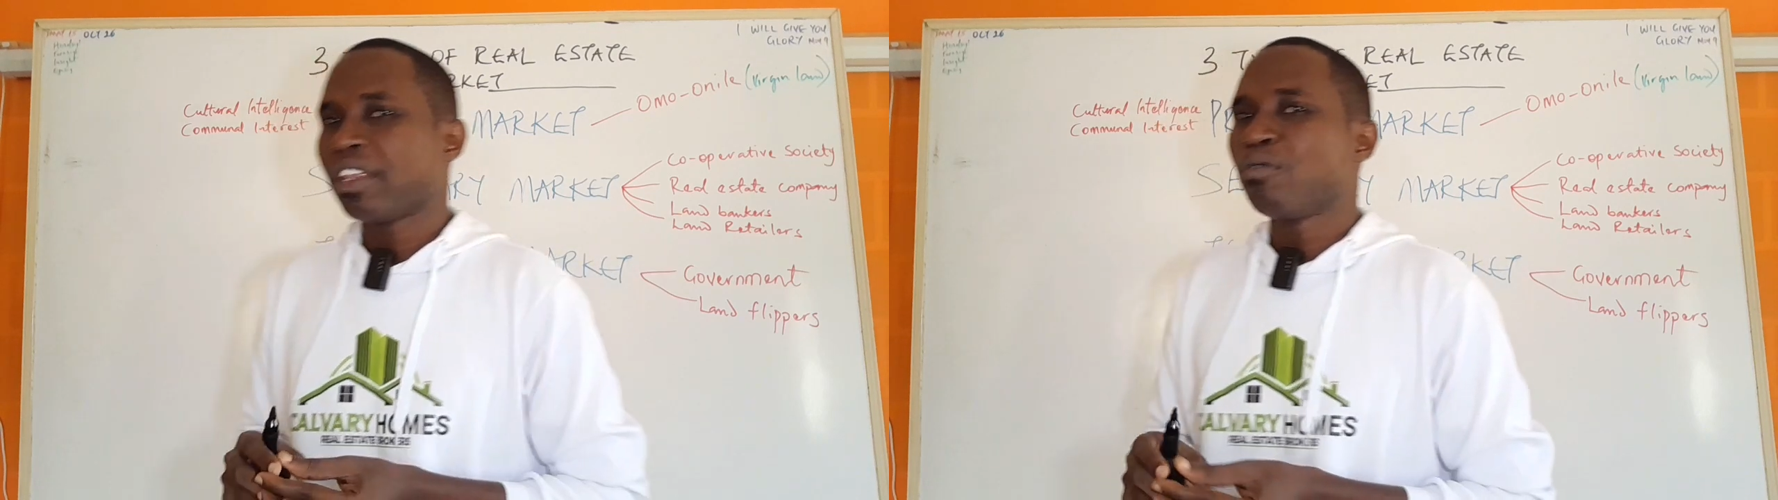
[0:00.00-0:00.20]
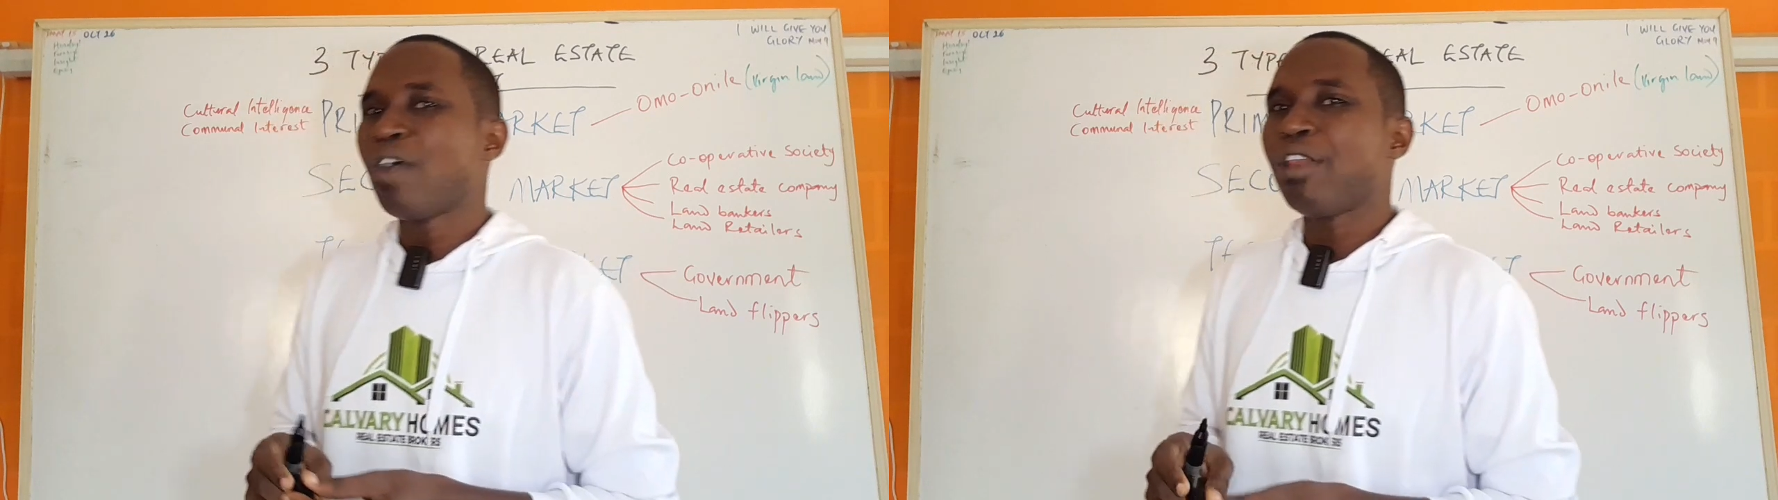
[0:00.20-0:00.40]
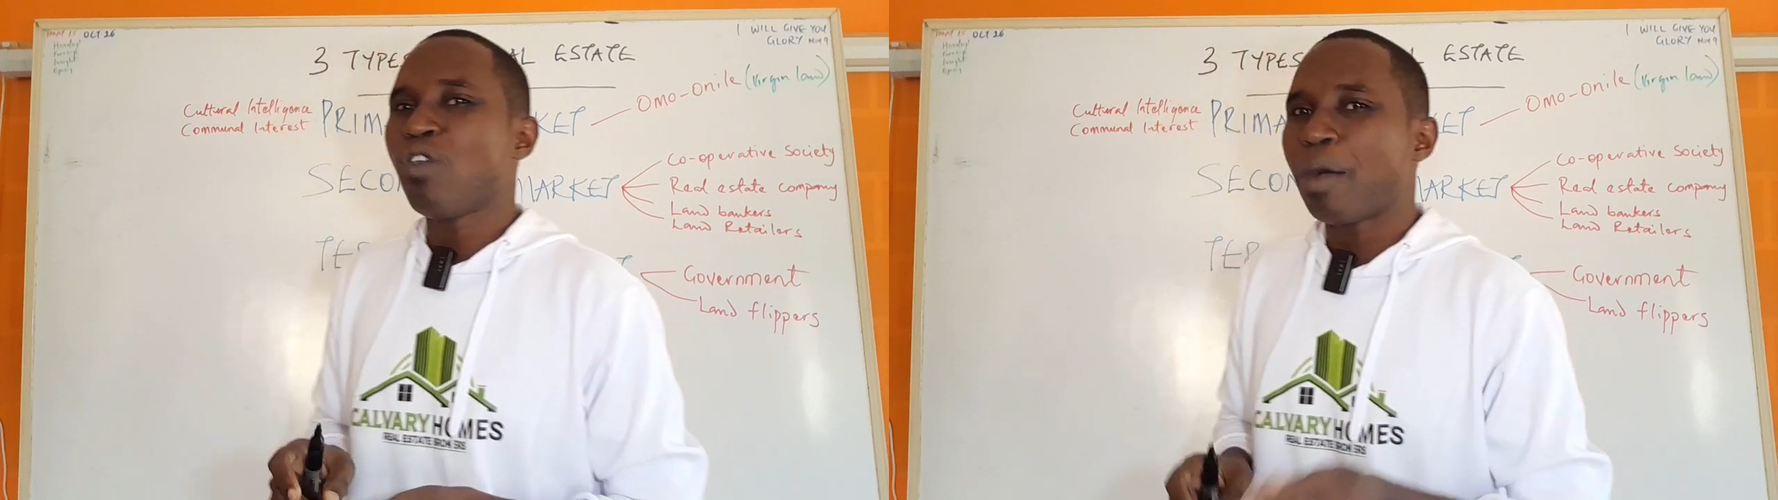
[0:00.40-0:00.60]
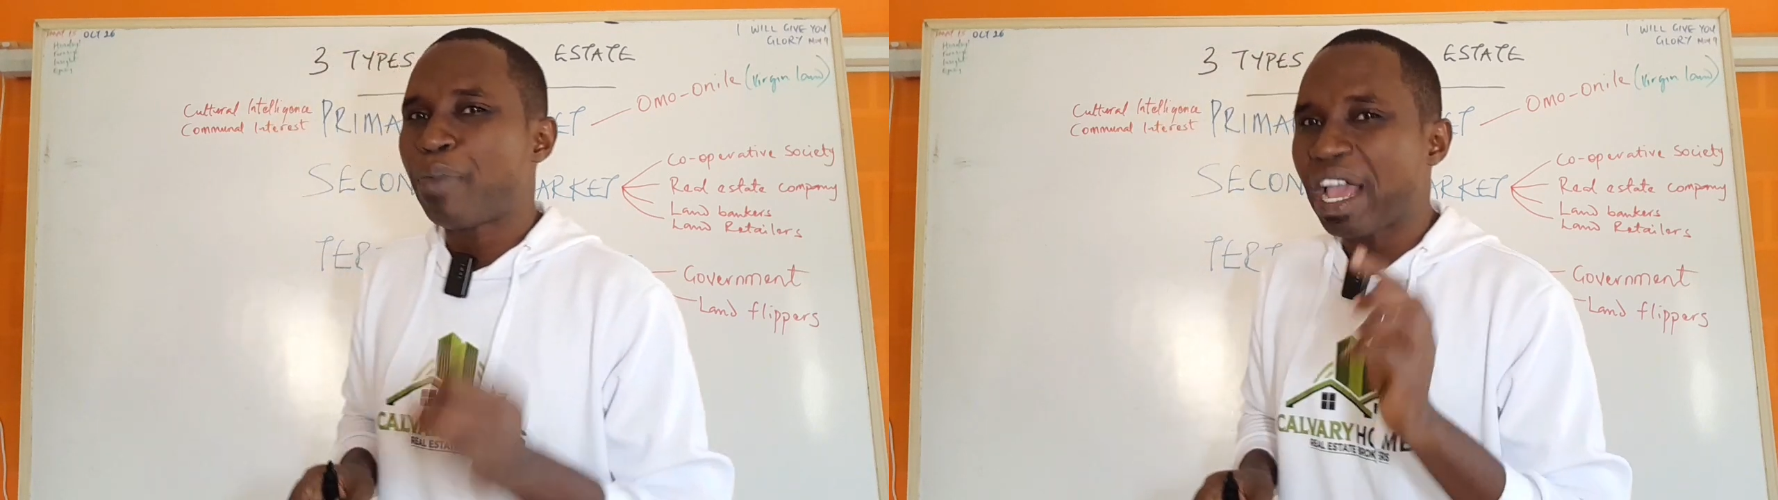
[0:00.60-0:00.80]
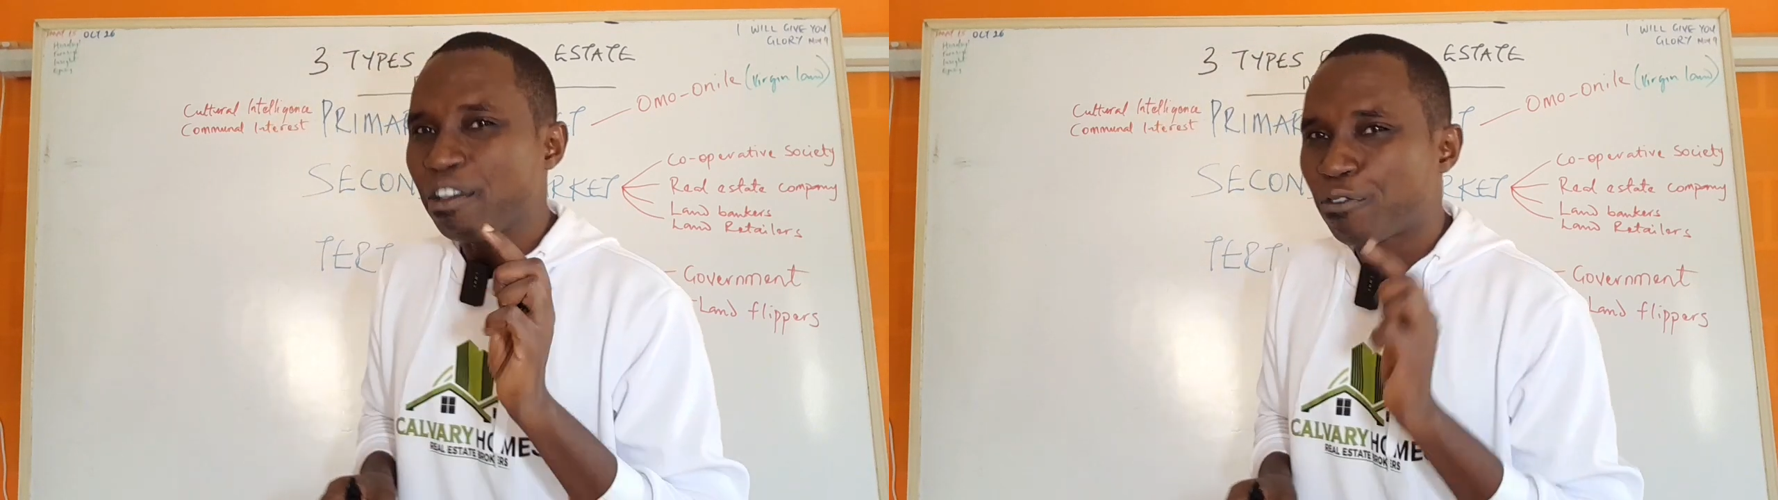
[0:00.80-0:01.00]
when you are
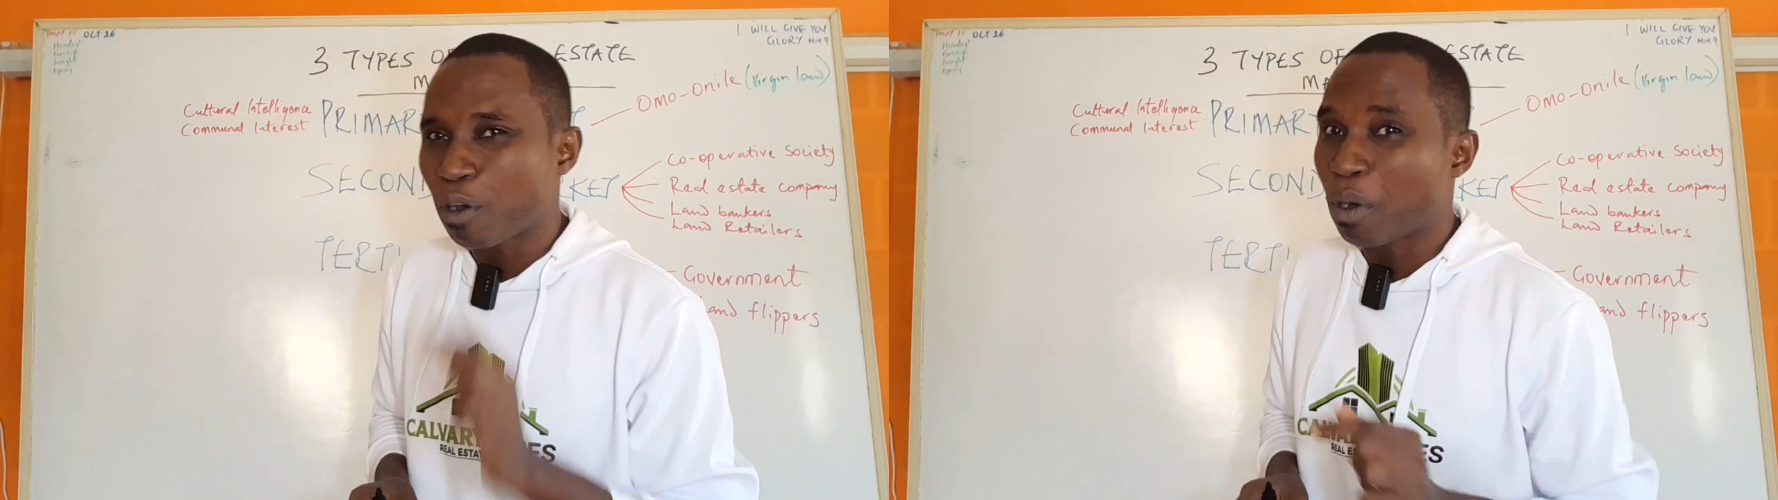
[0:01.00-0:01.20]
buying from